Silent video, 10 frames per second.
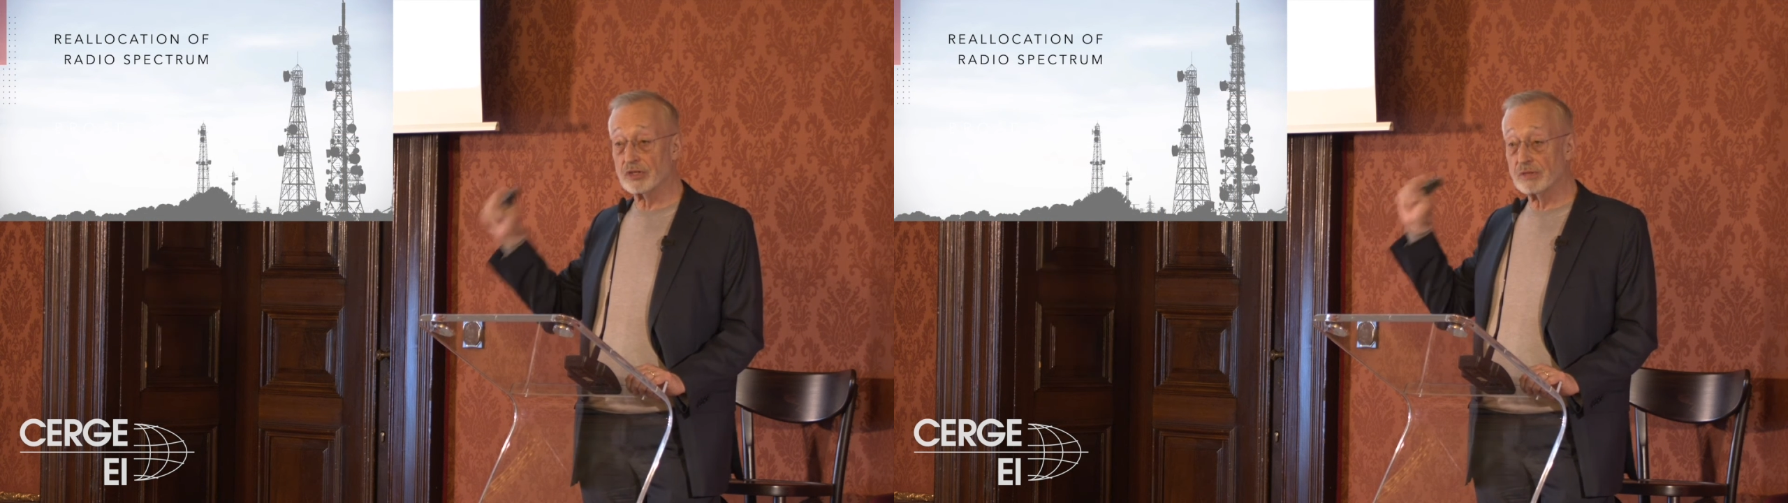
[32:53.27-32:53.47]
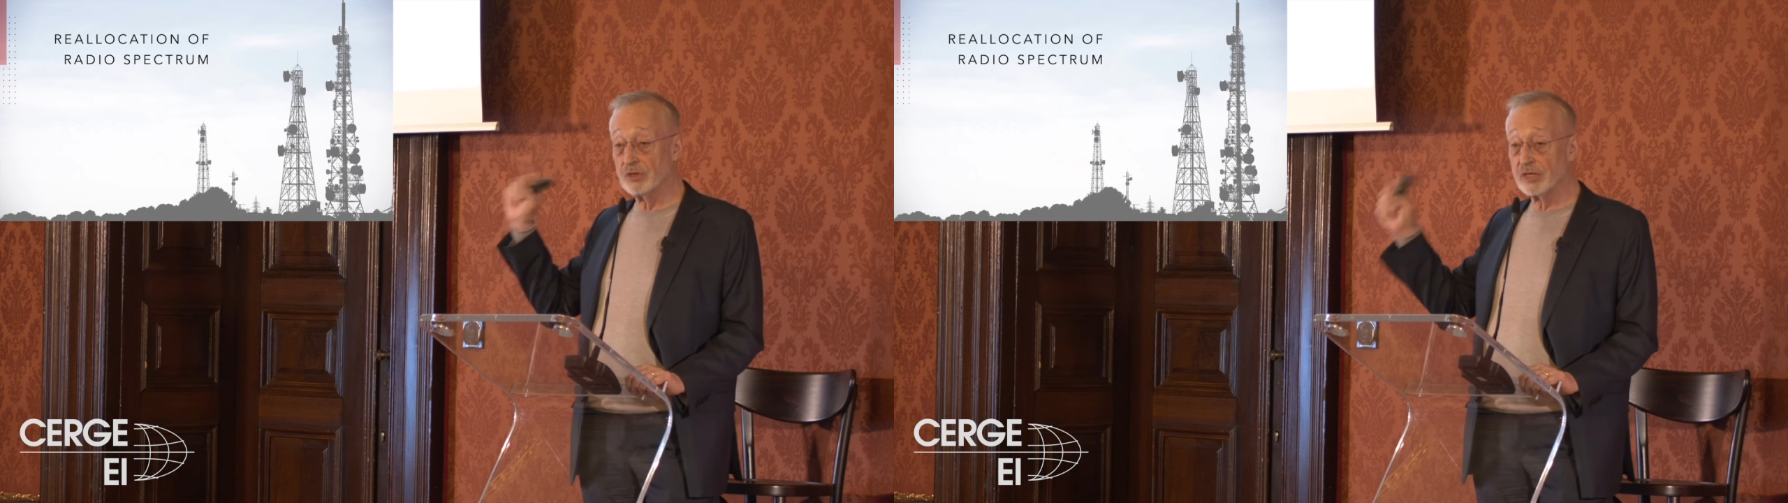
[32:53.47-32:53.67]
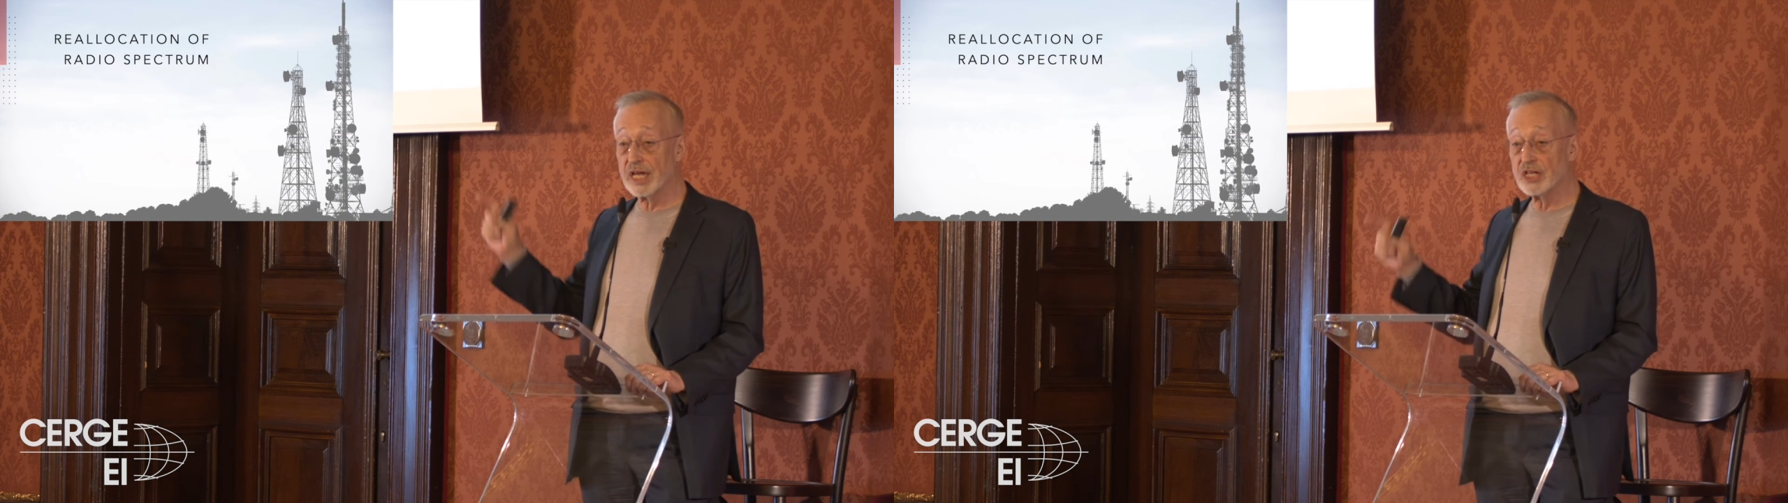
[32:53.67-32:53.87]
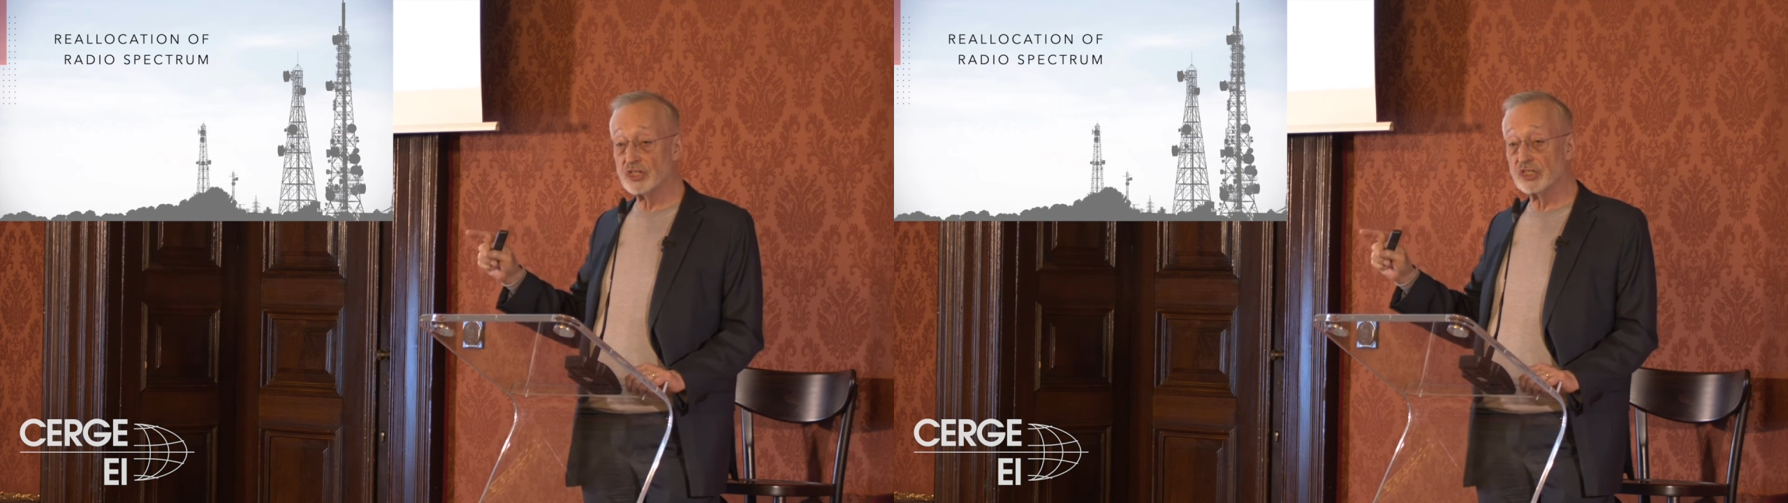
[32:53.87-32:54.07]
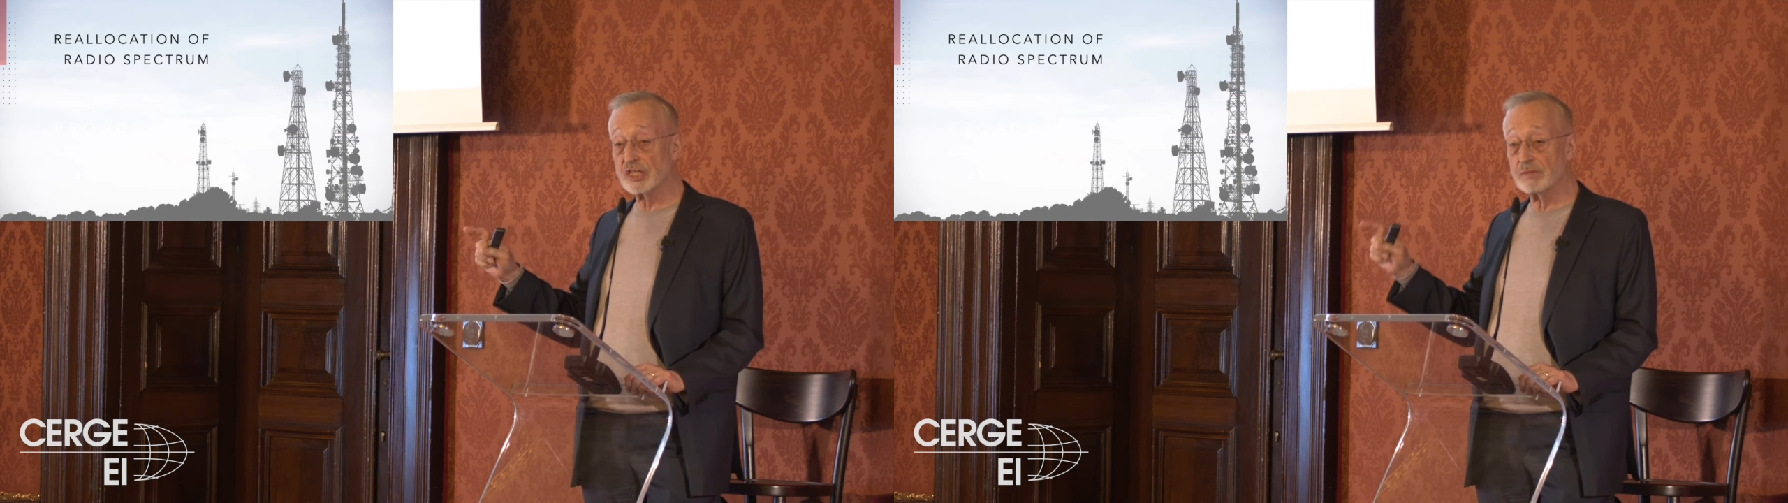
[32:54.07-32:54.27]

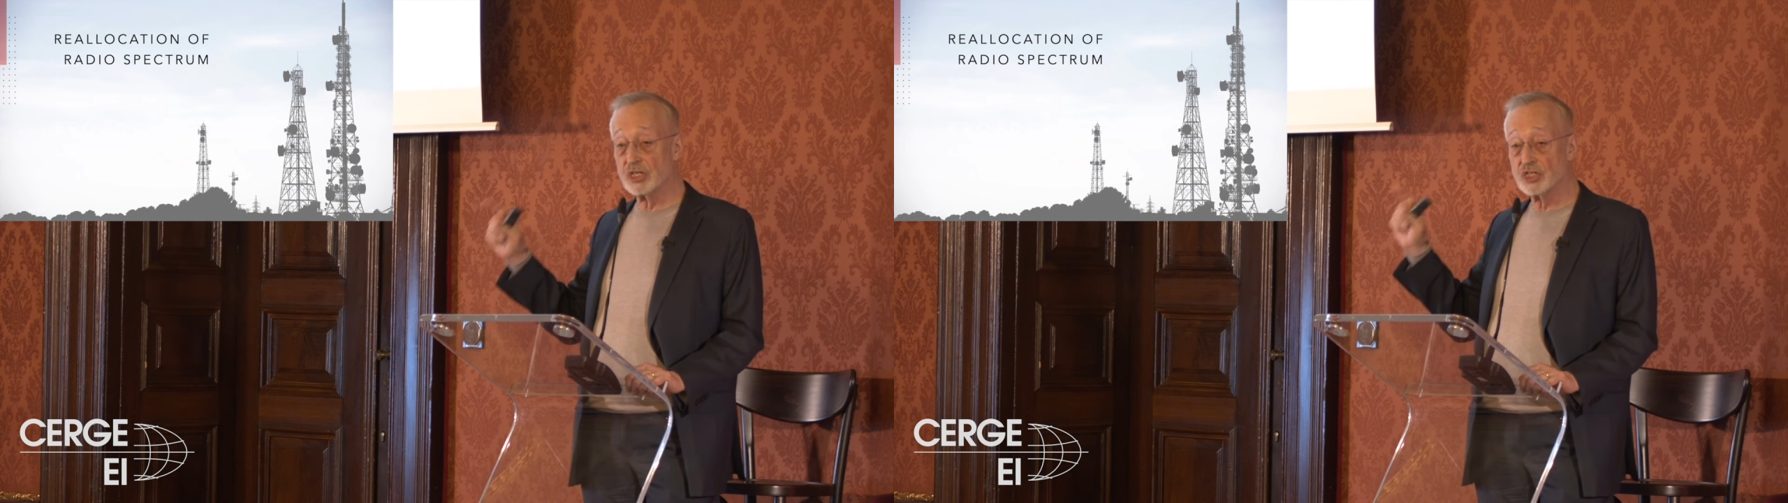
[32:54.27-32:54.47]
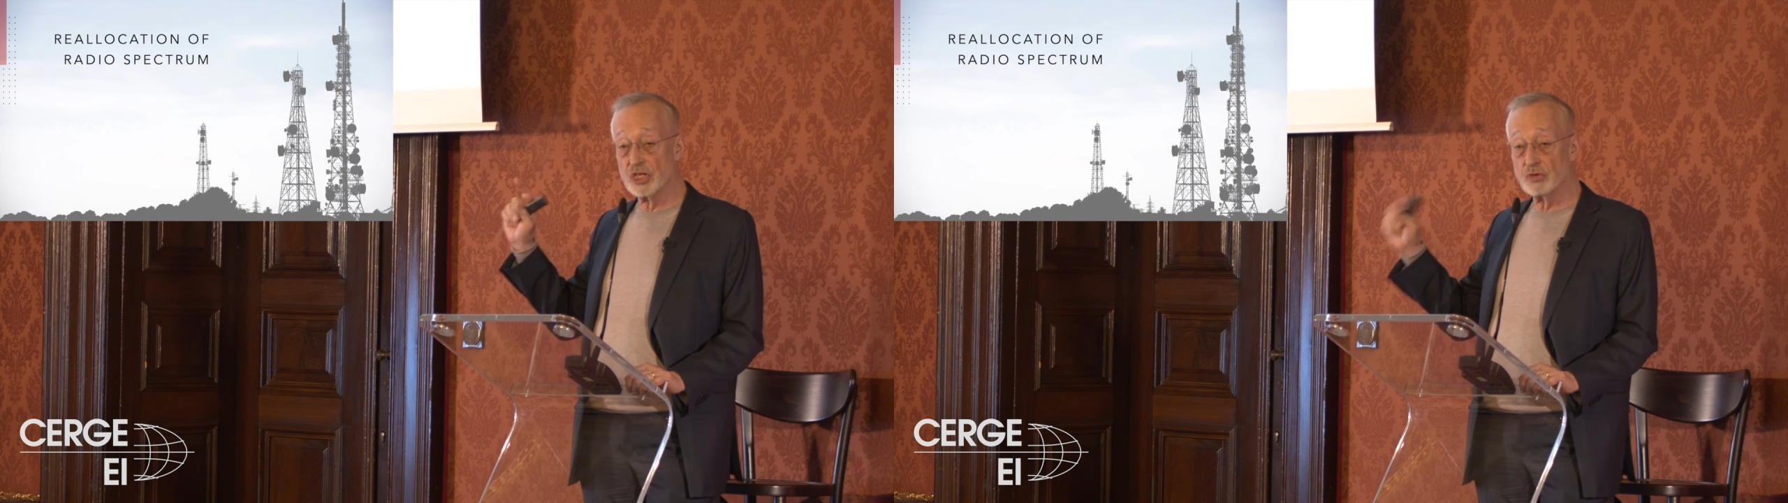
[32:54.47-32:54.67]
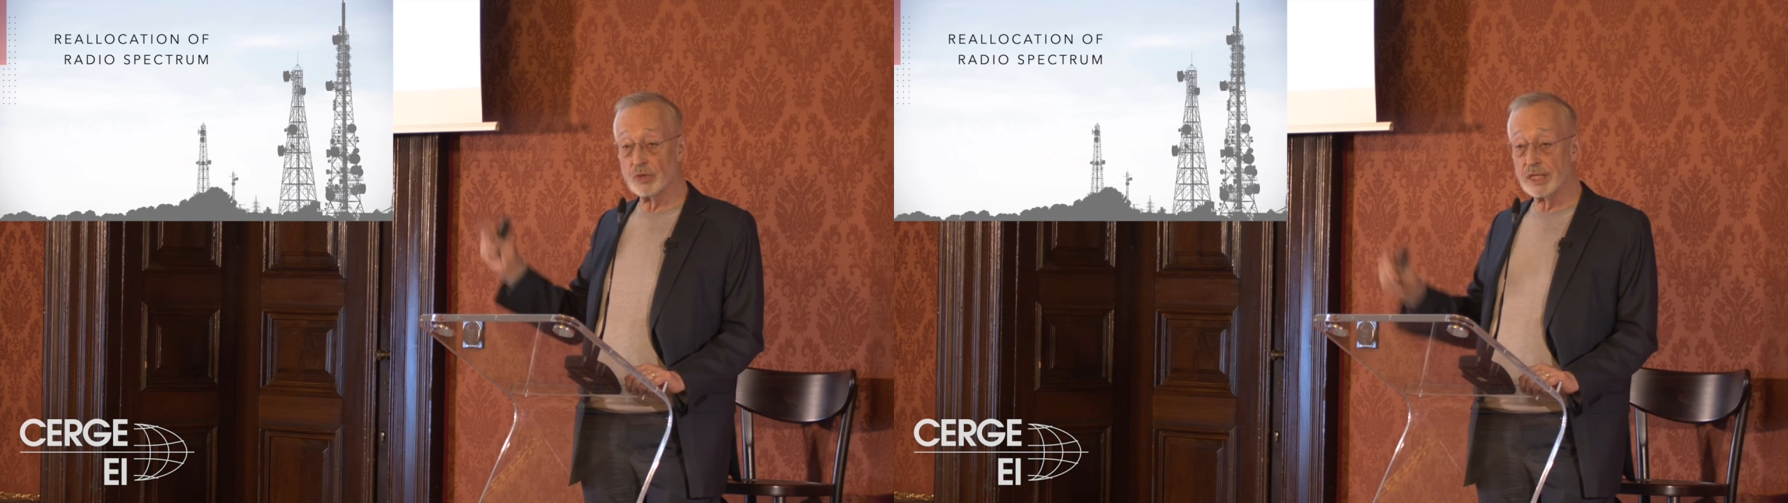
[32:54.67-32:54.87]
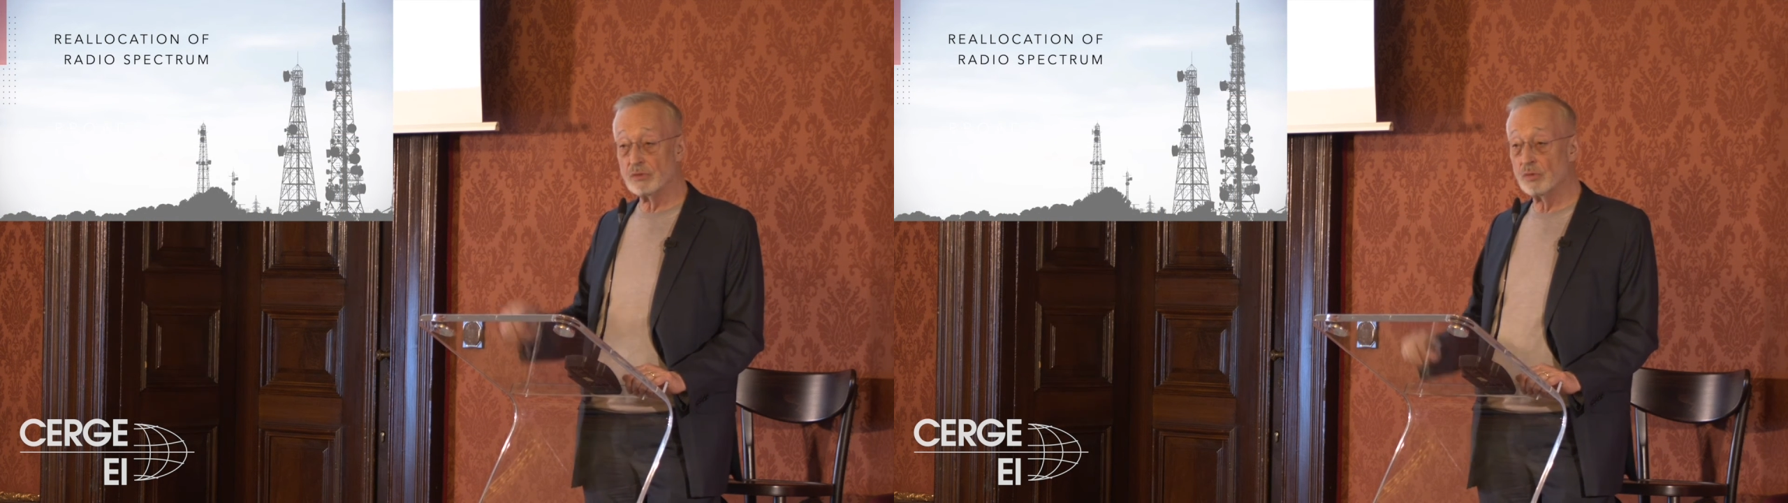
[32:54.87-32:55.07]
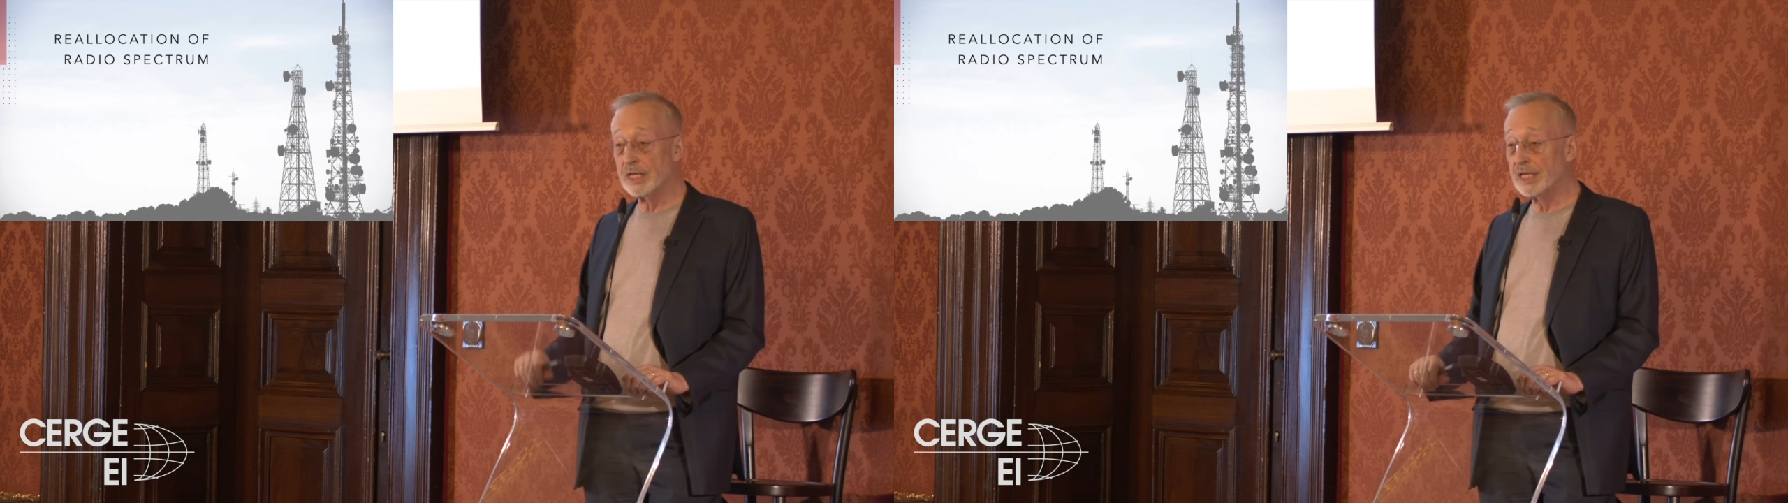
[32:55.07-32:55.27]
Communications Commission.
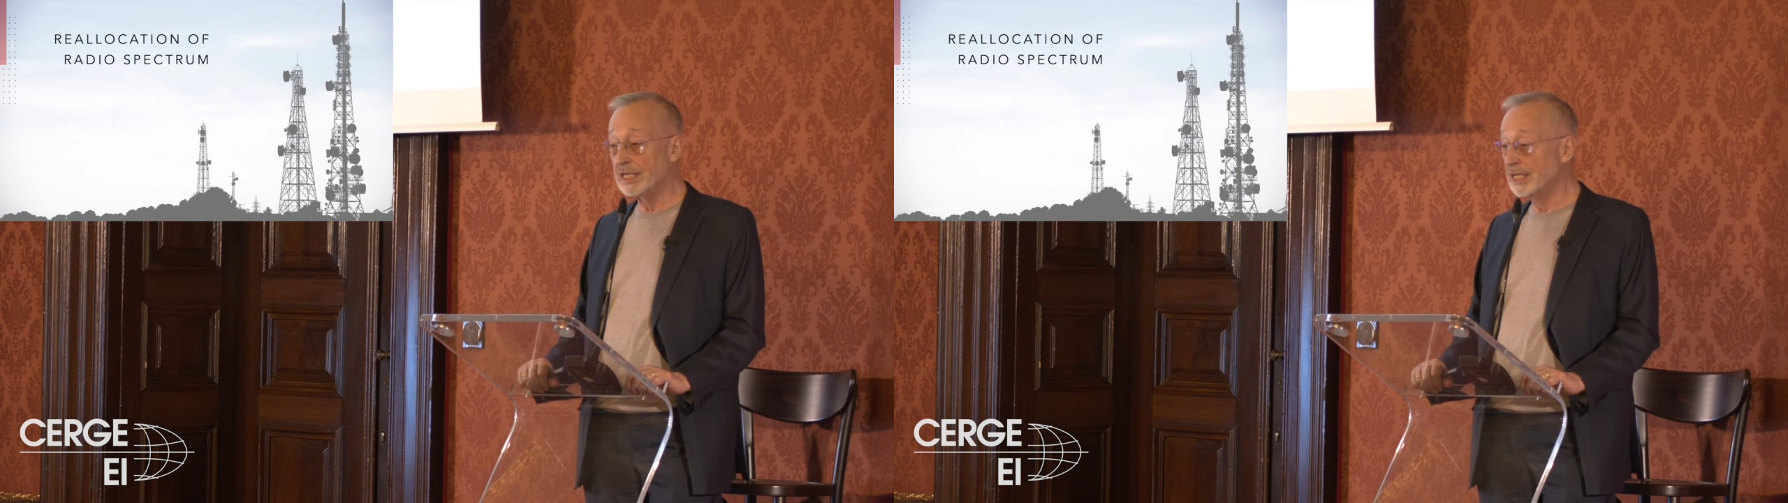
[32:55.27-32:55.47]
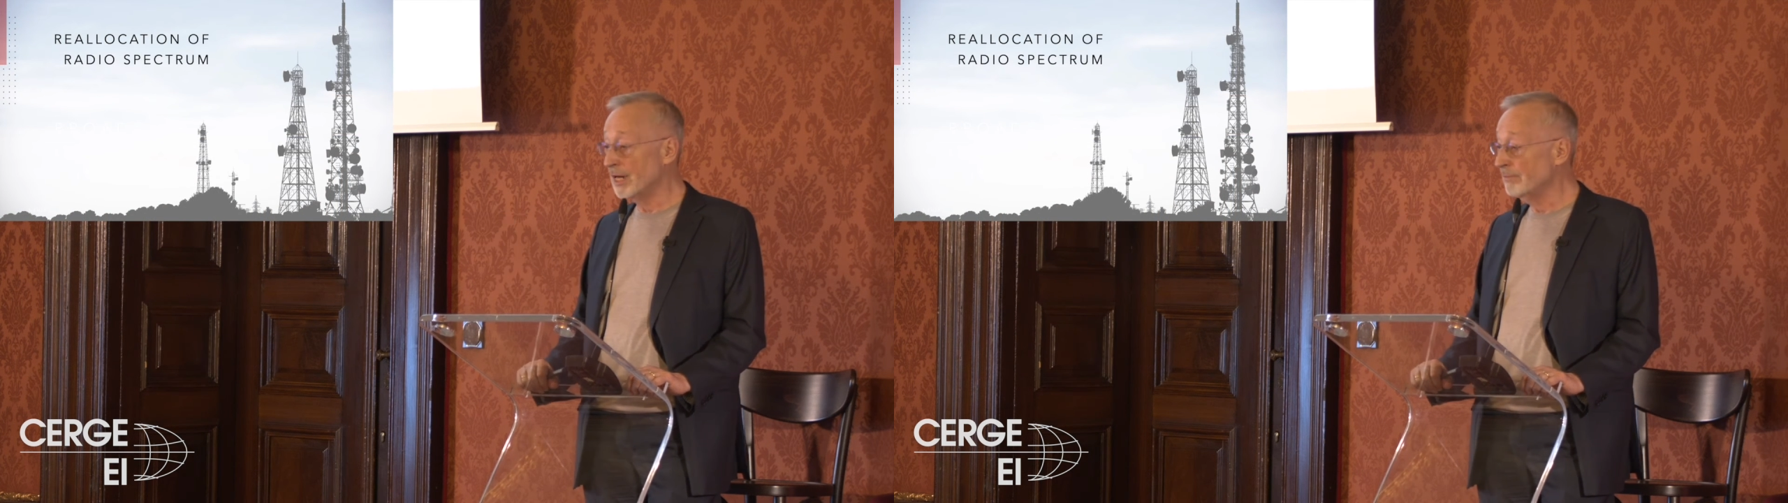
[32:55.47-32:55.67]
We